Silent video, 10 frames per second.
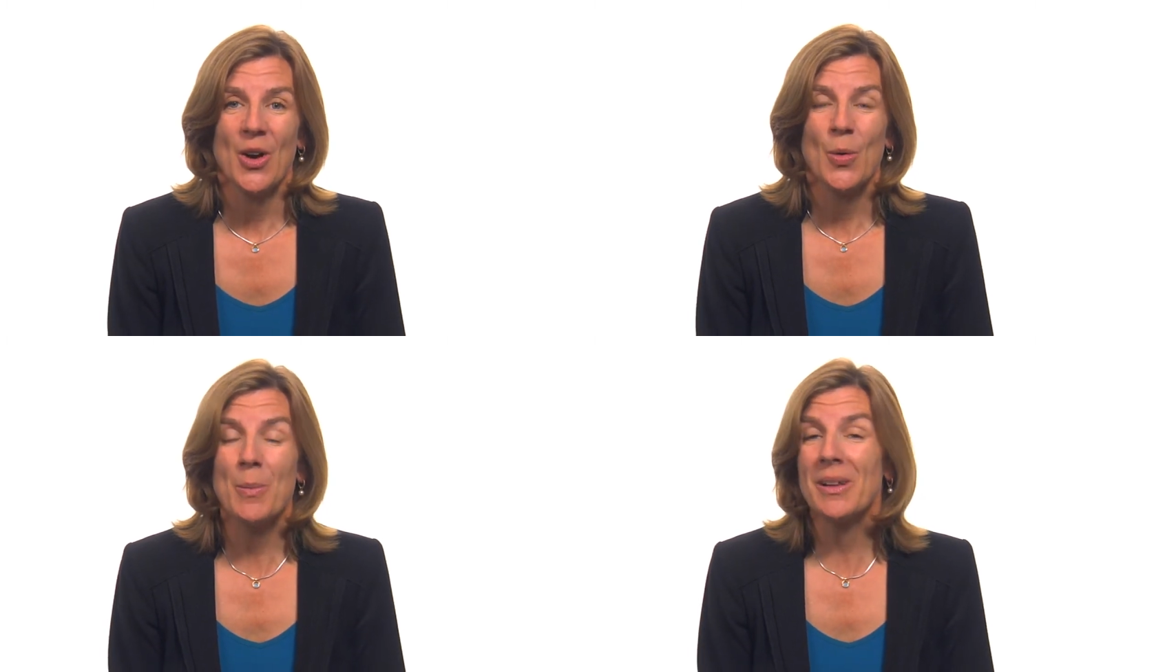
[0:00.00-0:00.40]

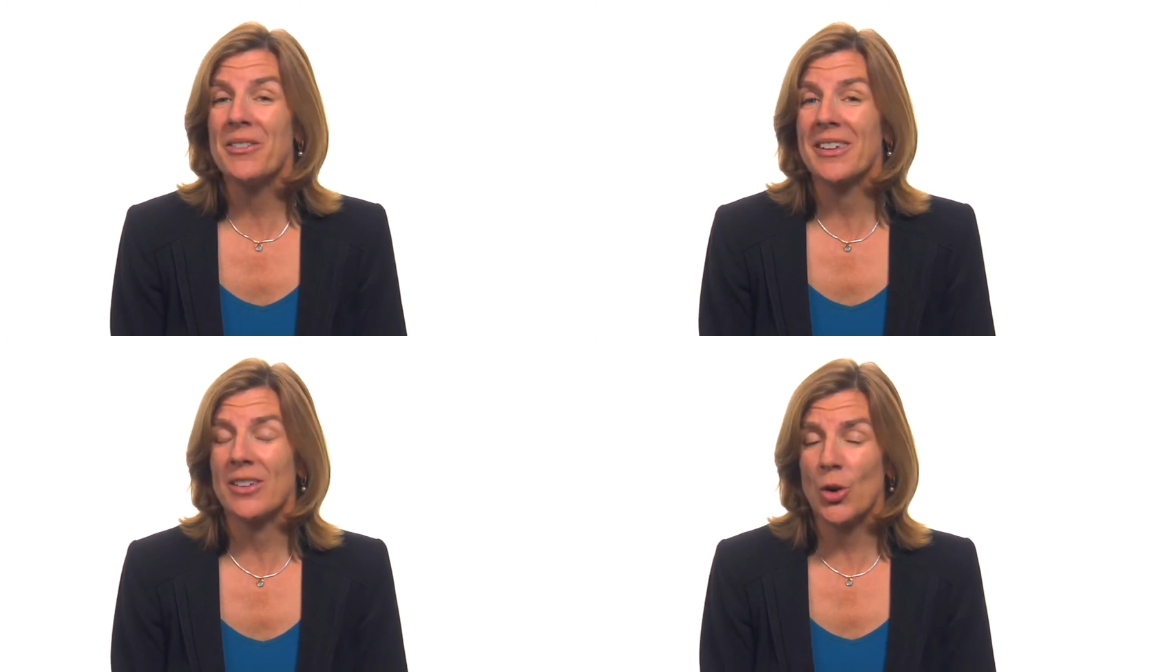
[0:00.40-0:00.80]
We
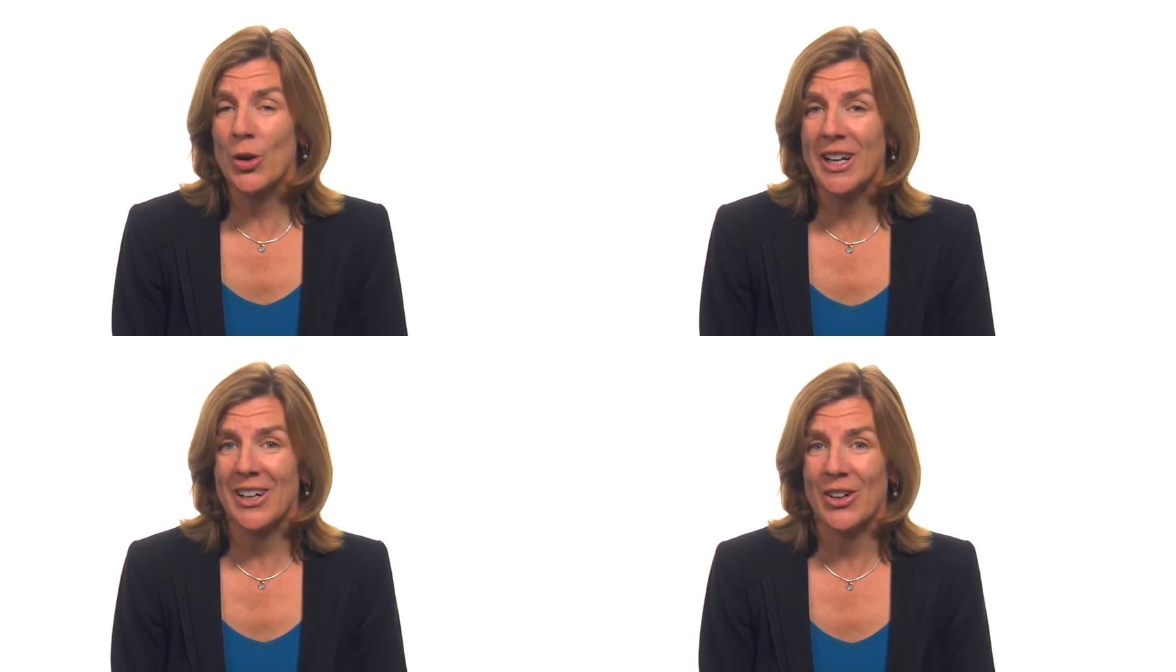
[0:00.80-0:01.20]
believe it's
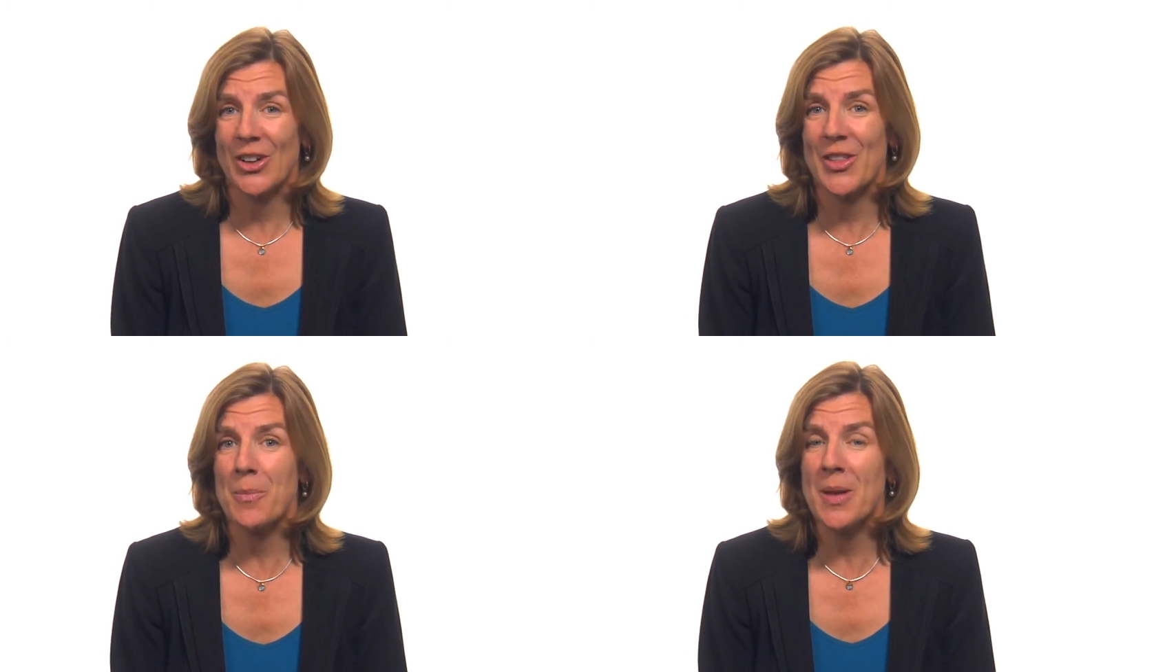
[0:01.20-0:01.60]

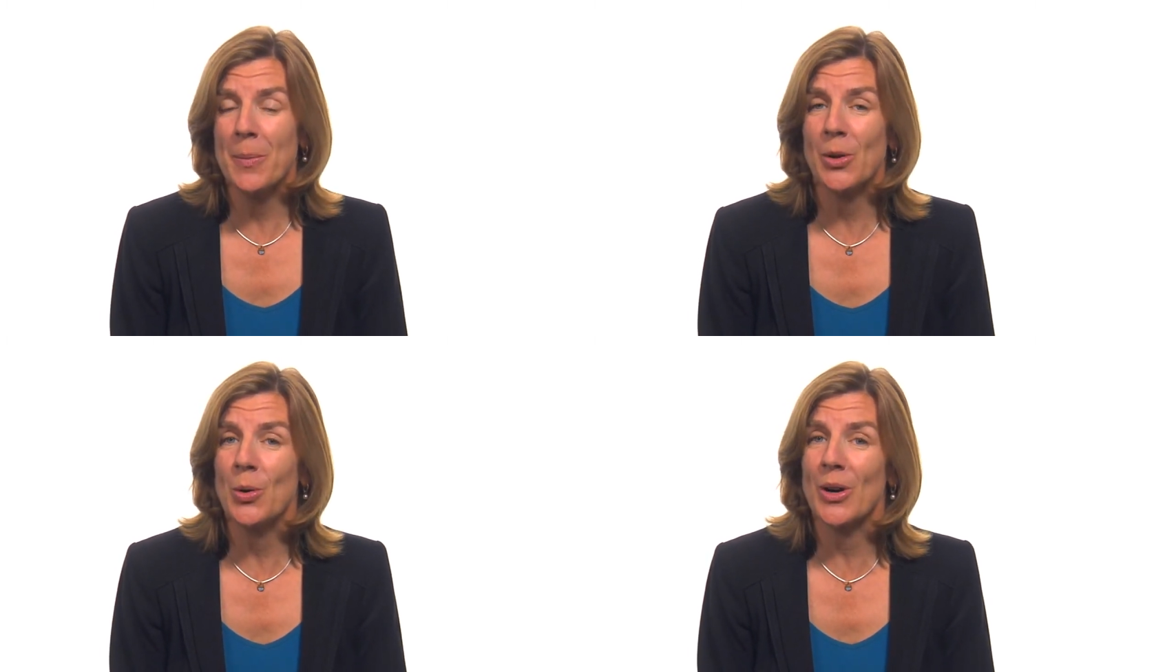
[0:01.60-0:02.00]
critical that people who